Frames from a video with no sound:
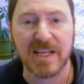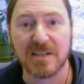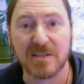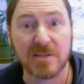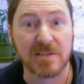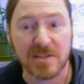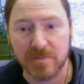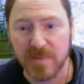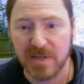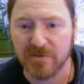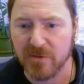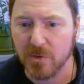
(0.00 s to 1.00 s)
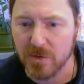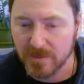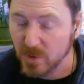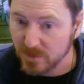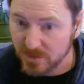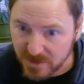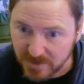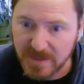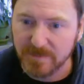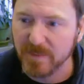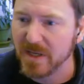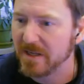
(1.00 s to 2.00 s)
down to the submit form or
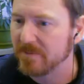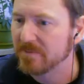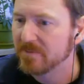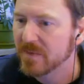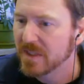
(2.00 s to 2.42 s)
submit button.